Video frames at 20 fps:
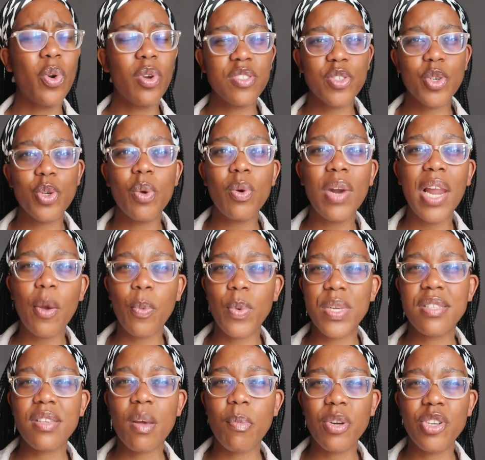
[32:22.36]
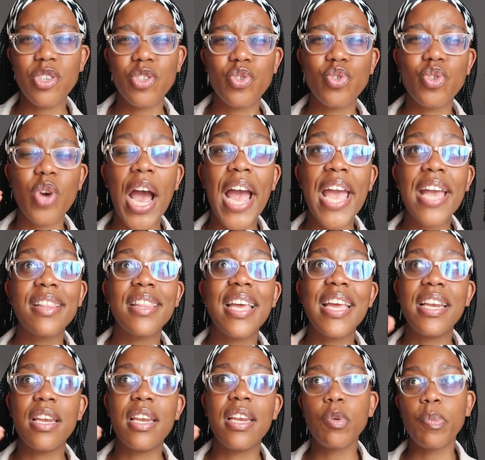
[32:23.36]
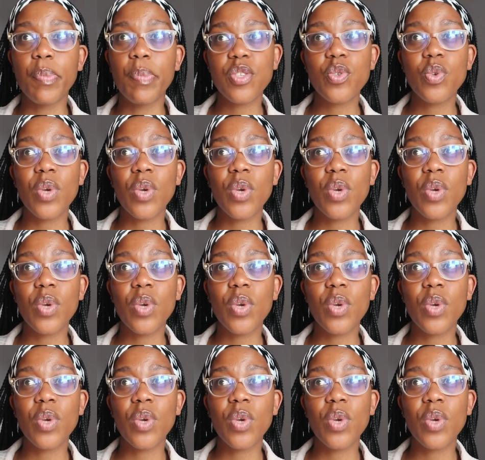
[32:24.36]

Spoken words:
you know, like, when someone is trying their level best